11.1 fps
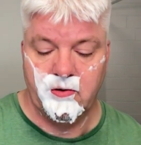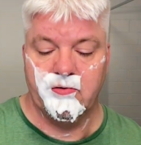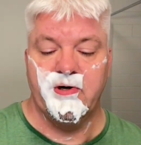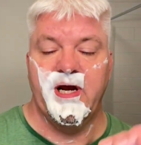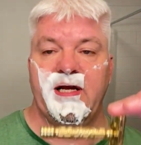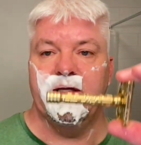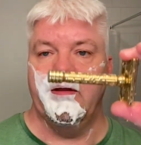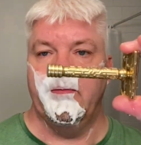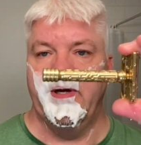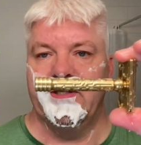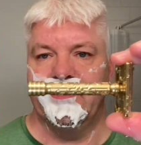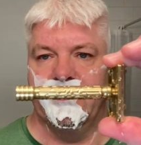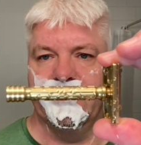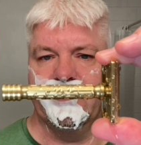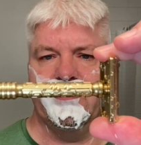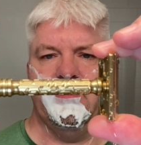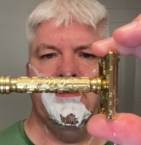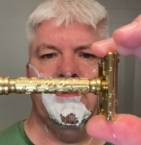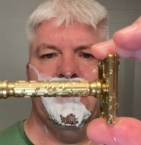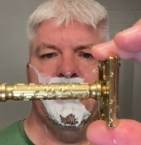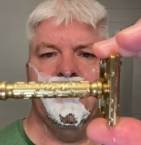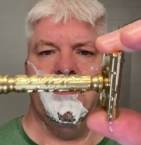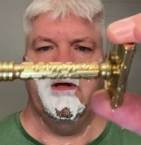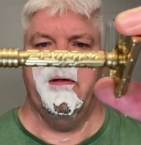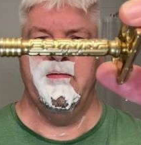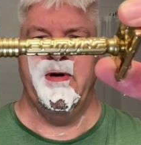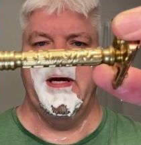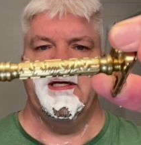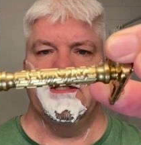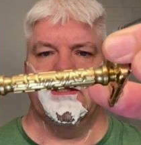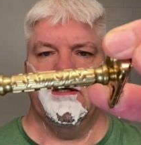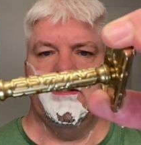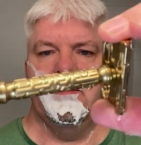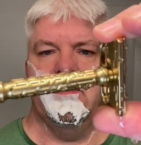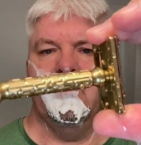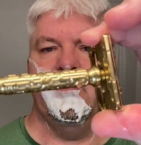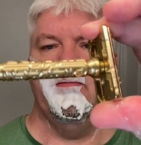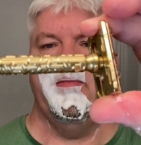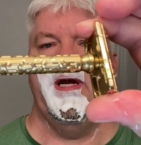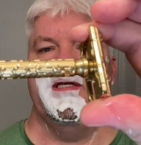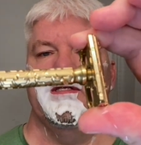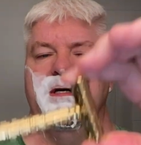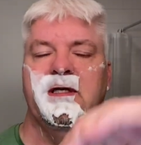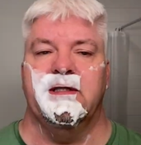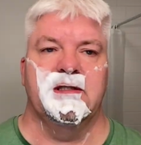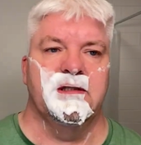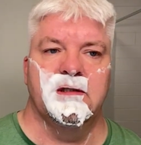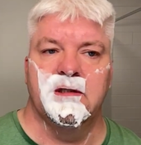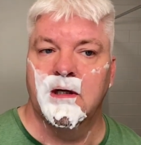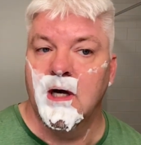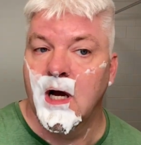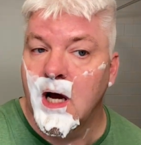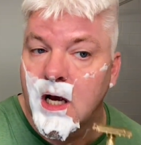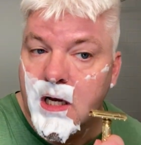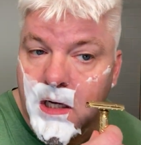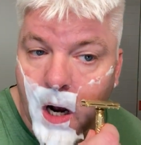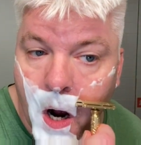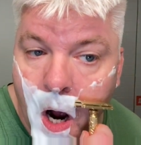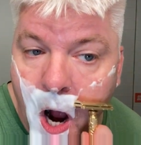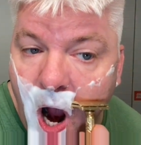great in the pictures. The maze, you know, with the maze on it. So,